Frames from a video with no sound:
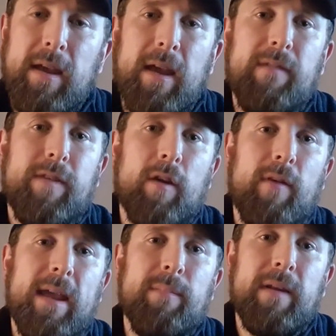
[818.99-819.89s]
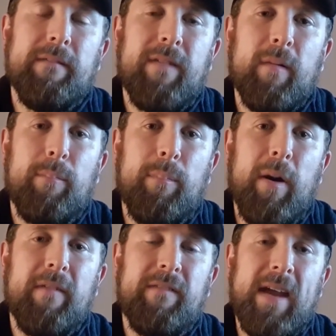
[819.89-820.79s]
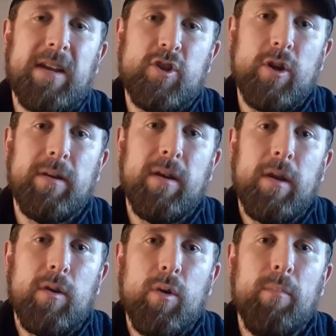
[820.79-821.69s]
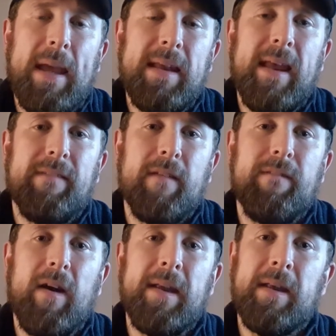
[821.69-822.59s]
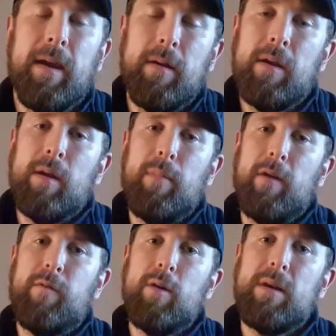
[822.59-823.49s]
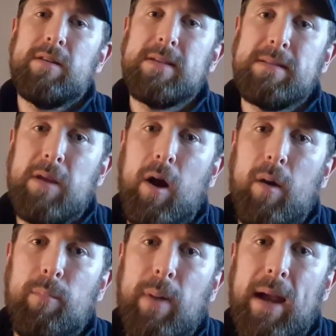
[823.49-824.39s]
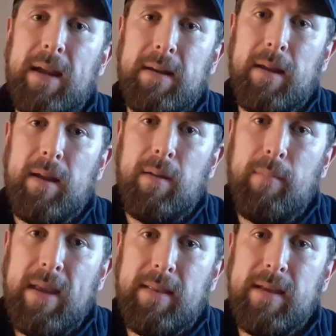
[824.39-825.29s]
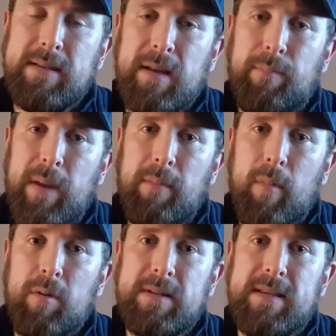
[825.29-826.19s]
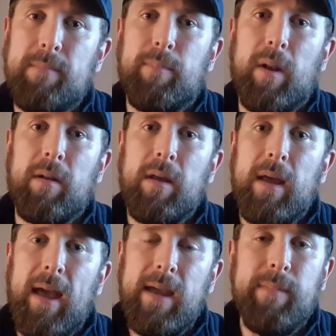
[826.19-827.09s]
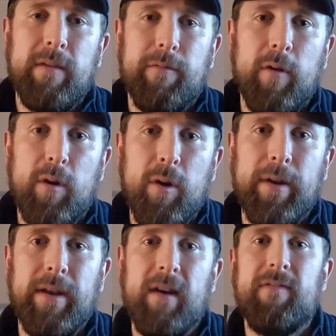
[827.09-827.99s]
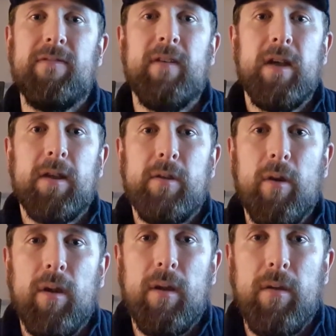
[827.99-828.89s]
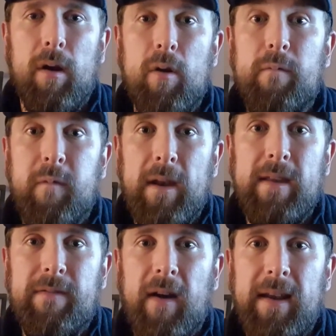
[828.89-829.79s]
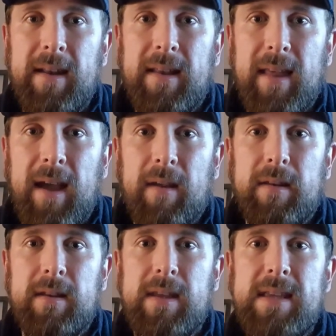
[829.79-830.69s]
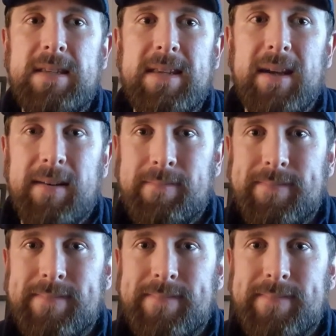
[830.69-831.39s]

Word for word: If you're aiming for perfection, you may never find it. If you can just cut back, make things a bit more simple, aiming for good enough, you'll hopefully find that easier.